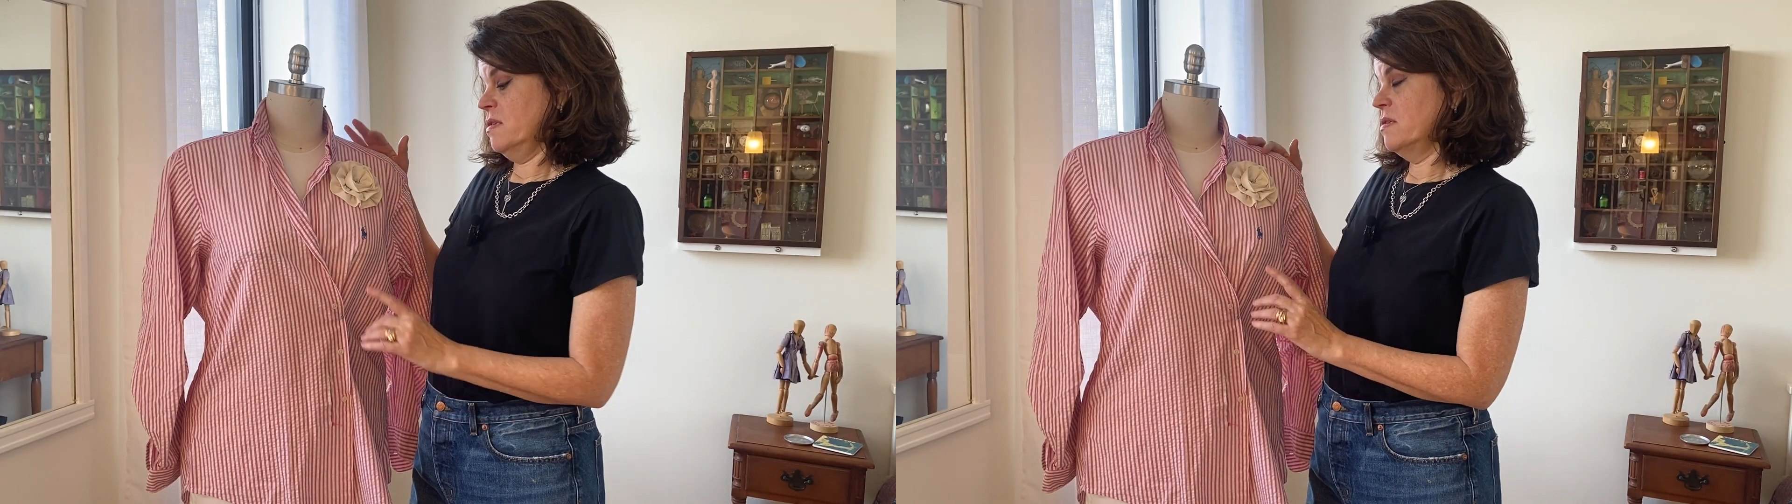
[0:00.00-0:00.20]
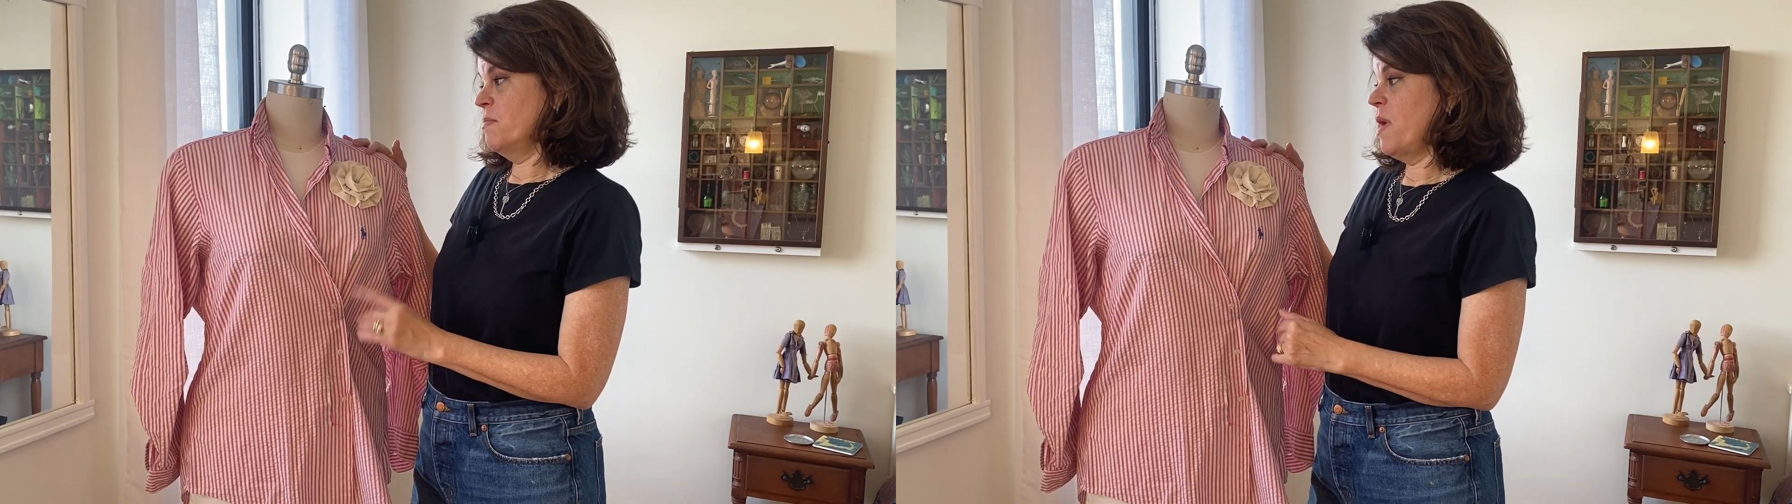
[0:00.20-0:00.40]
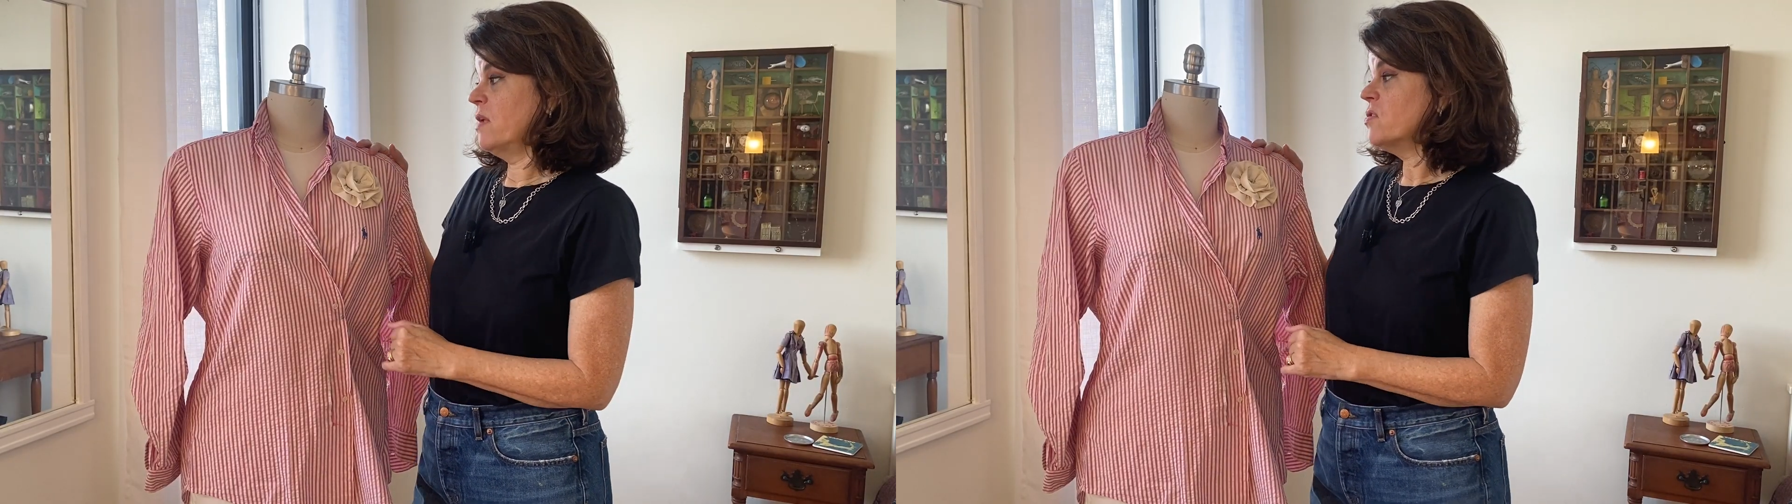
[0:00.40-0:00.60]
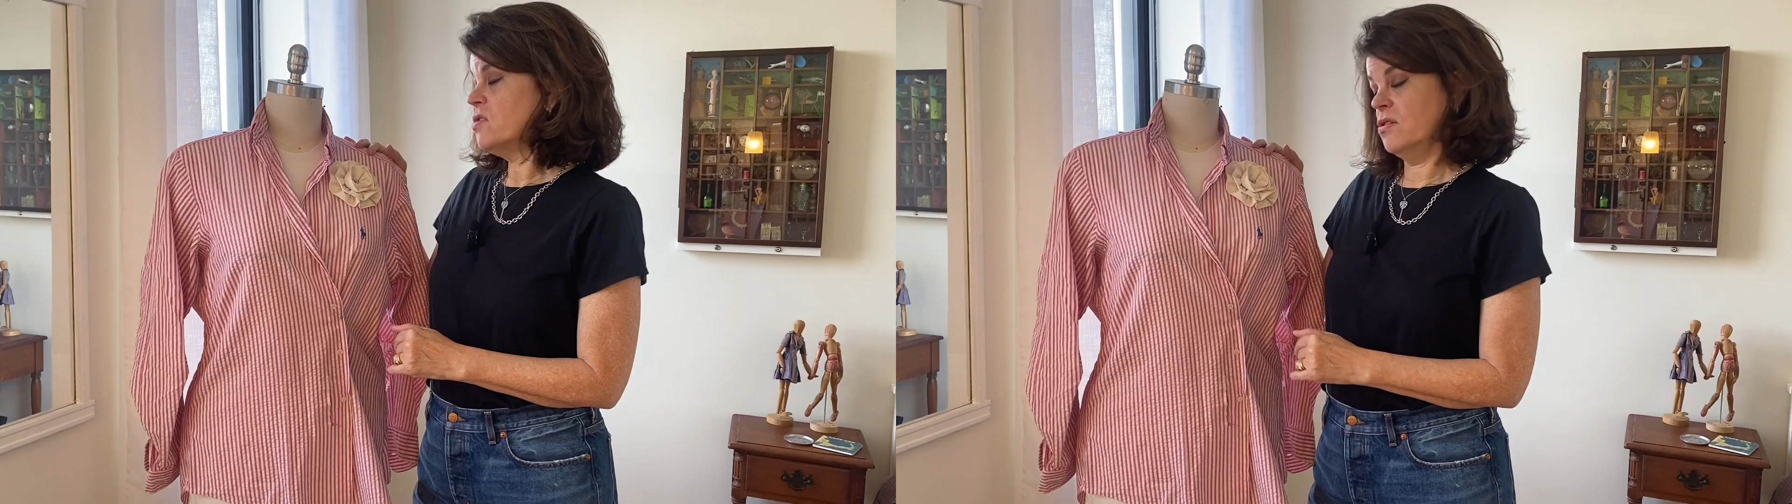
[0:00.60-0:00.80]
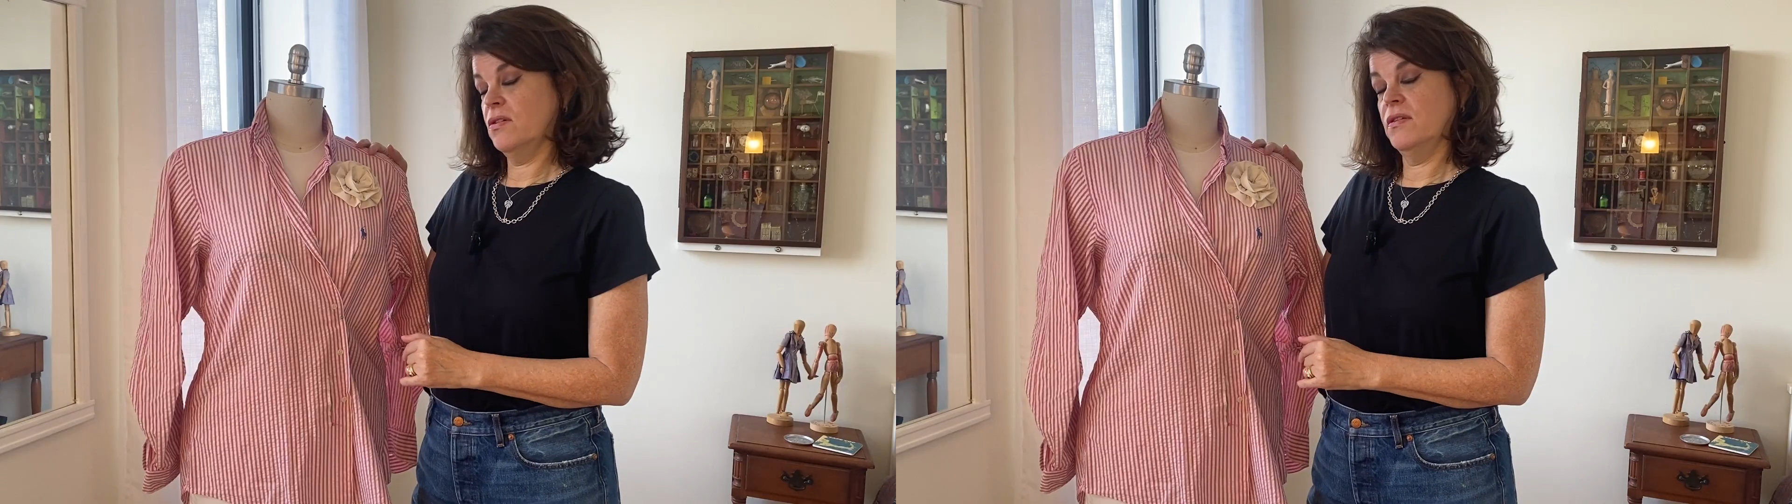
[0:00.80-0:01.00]
is a men's
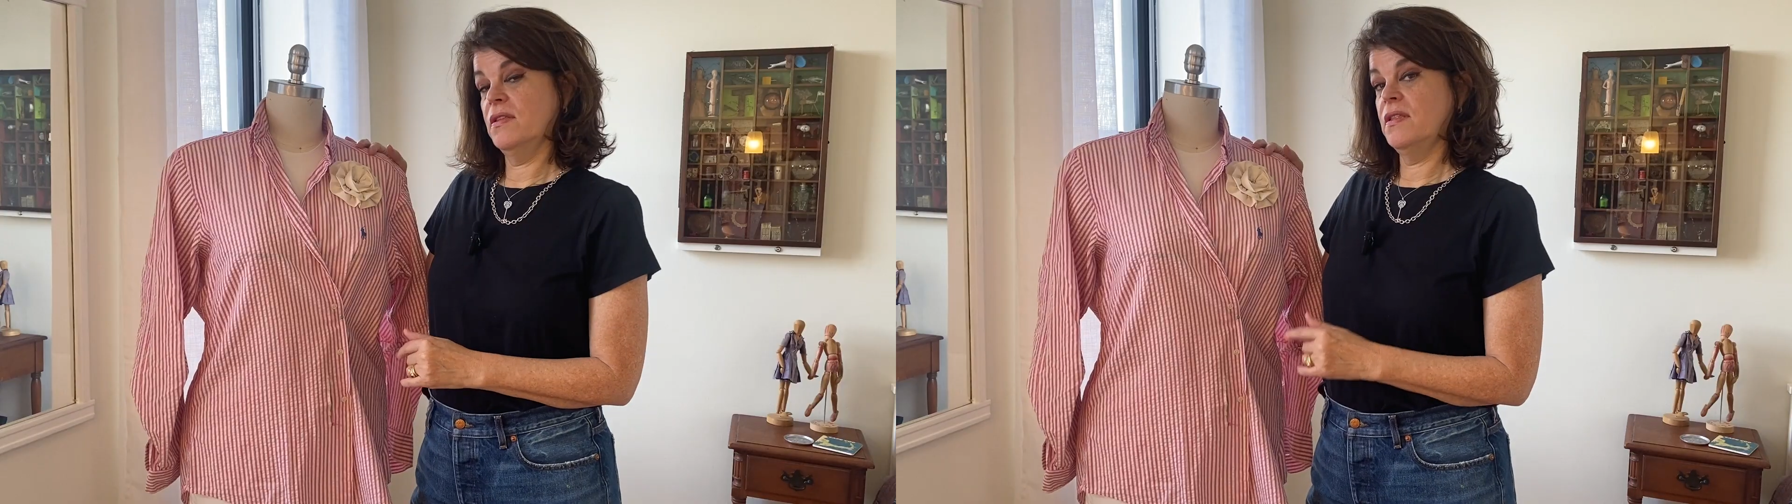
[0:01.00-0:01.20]
shirt.